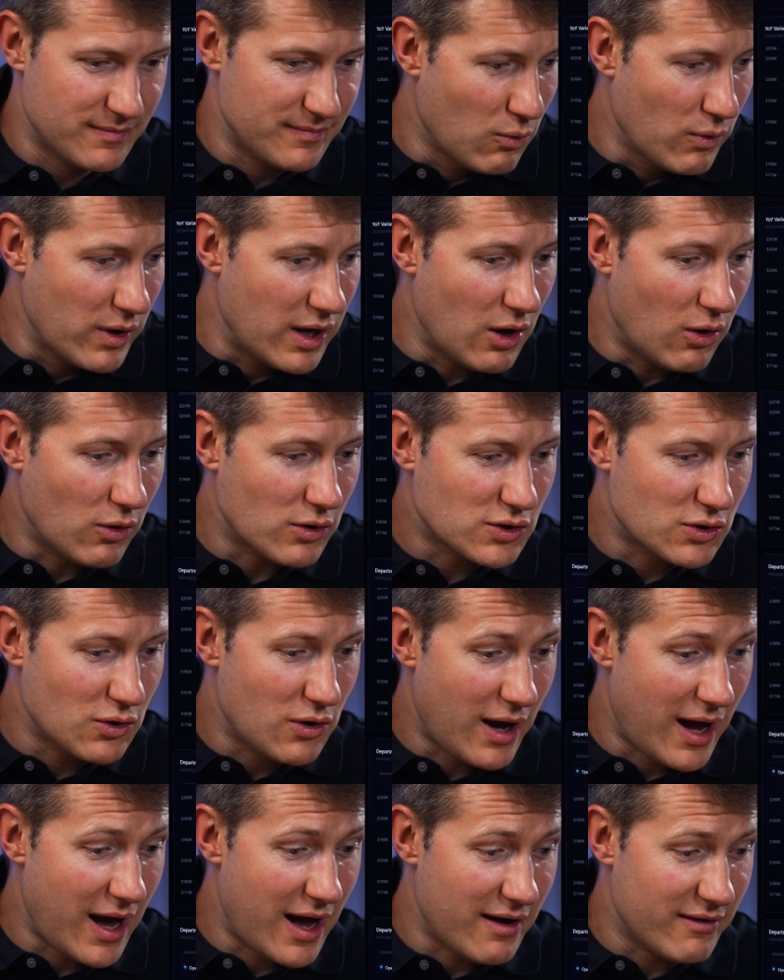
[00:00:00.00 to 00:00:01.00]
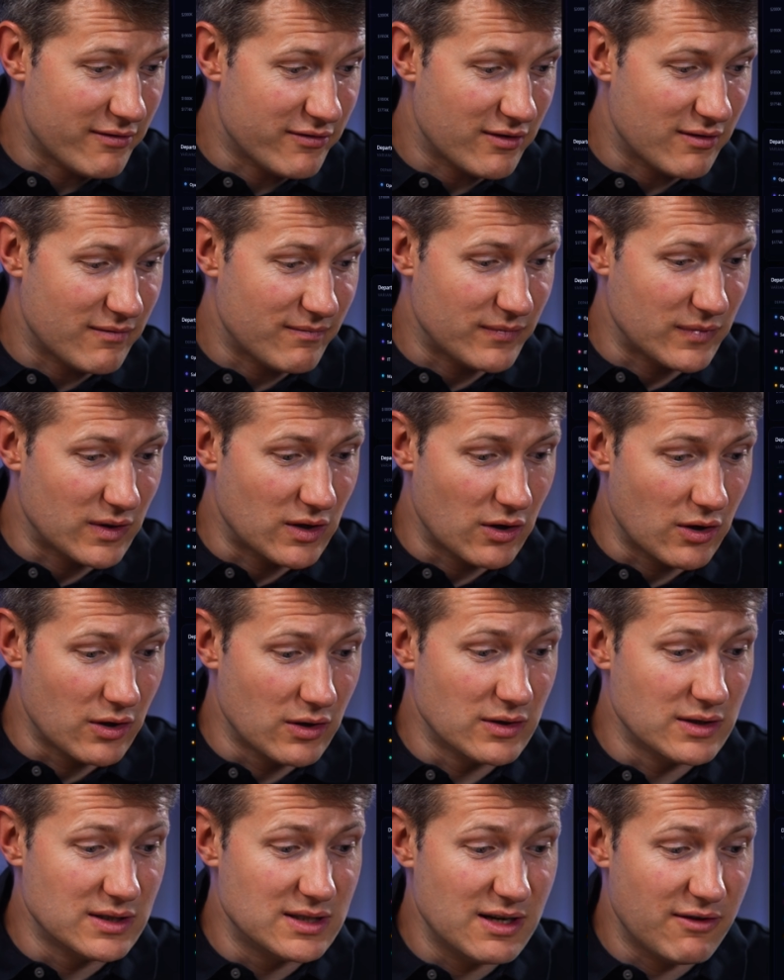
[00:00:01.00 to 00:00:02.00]
We also have the
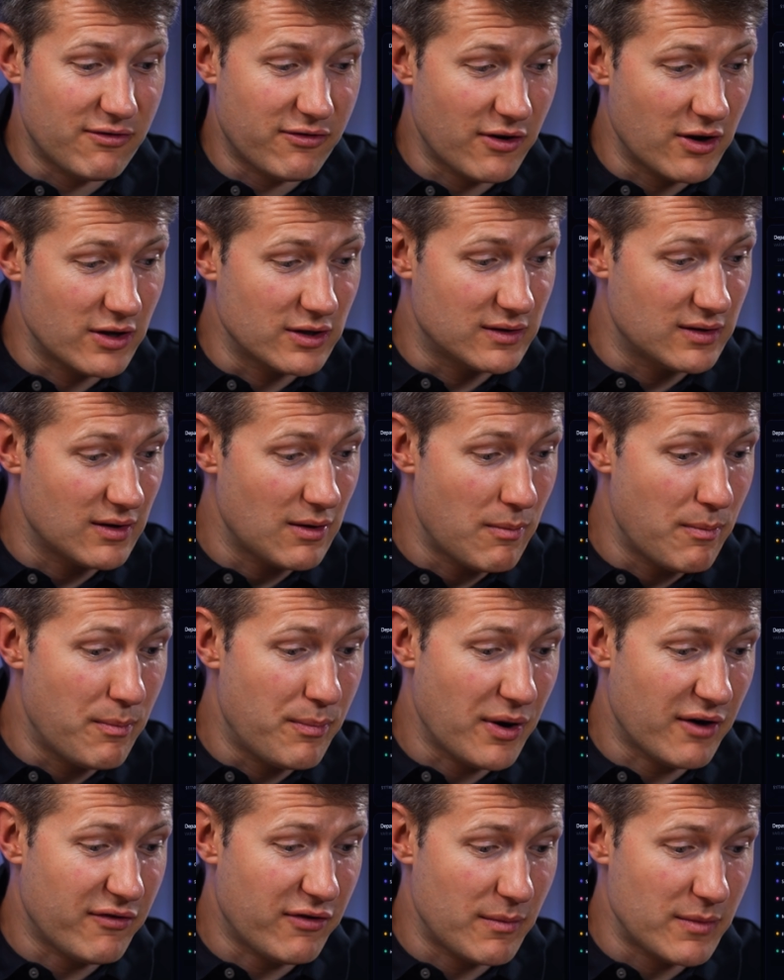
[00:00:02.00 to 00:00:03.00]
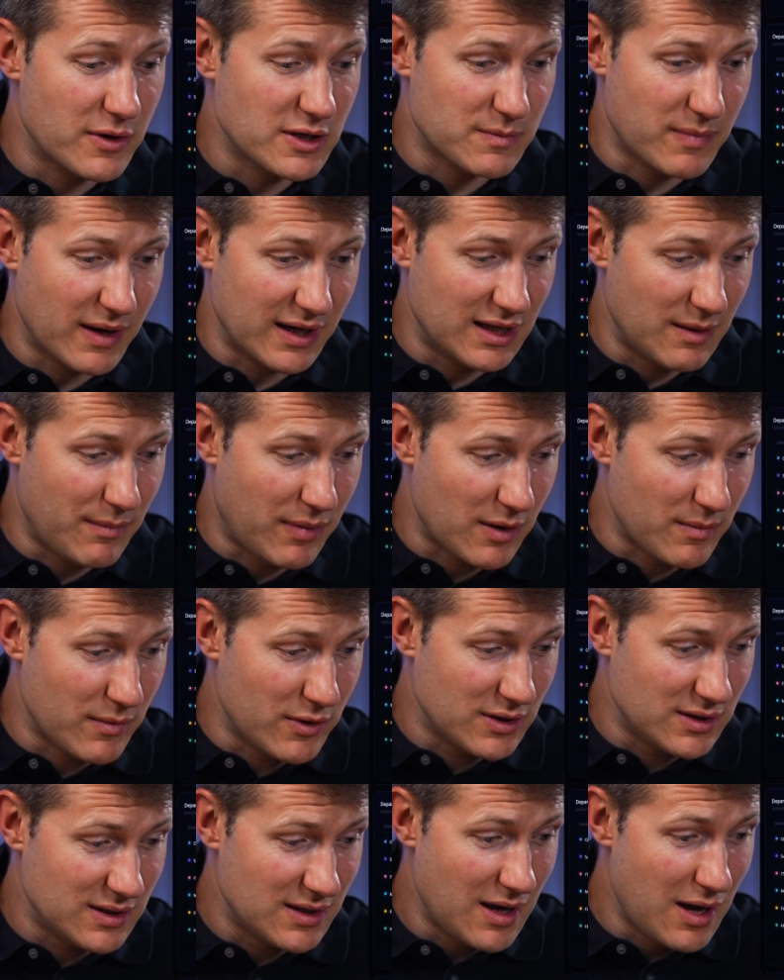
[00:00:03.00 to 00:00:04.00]
different performance by
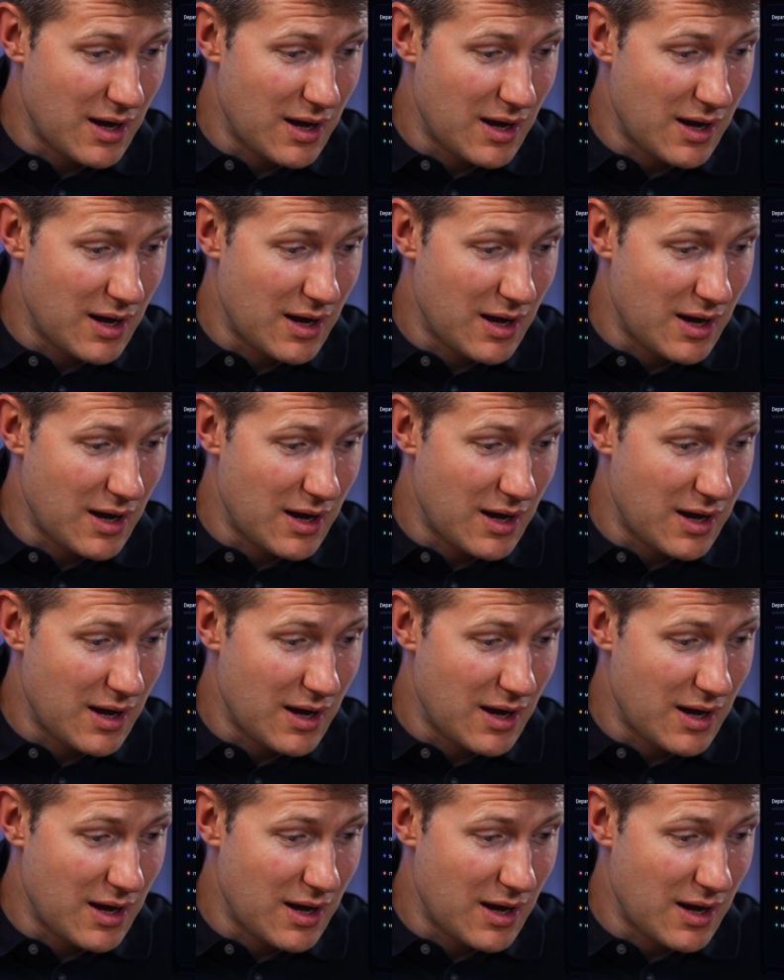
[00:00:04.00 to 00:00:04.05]
department,